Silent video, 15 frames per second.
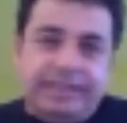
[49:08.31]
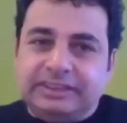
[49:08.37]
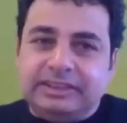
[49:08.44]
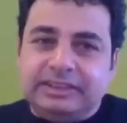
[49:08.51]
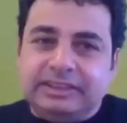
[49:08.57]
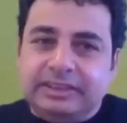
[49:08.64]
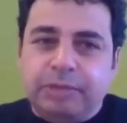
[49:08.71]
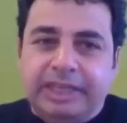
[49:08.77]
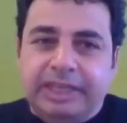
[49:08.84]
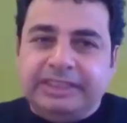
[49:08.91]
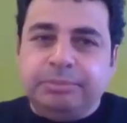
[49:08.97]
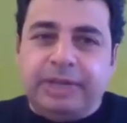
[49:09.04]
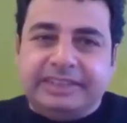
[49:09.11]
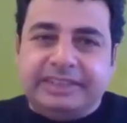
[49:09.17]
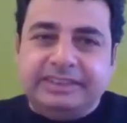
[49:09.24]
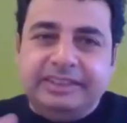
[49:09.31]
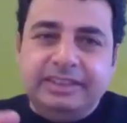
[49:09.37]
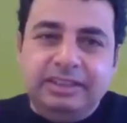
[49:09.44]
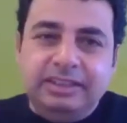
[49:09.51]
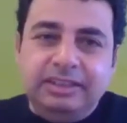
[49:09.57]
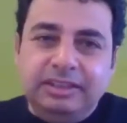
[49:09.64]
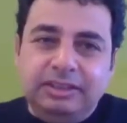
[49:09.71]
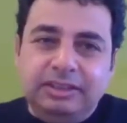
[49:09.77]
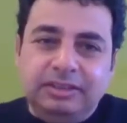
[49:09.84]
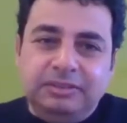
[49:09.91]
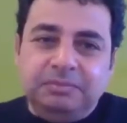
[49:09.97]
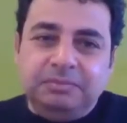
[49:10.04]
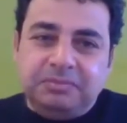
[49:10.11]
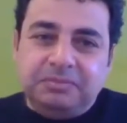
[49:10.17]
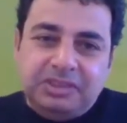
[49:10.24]
that is it Graziano,
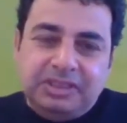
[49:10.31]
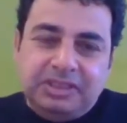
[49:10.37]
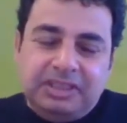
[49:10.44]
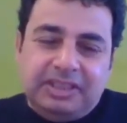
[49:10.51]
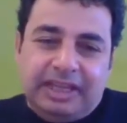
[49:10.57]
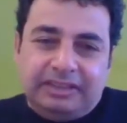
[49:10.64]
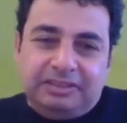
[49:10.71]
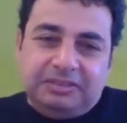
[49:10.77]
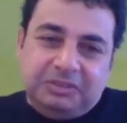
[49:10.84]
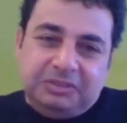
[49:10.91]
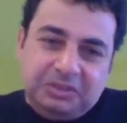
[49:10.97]
like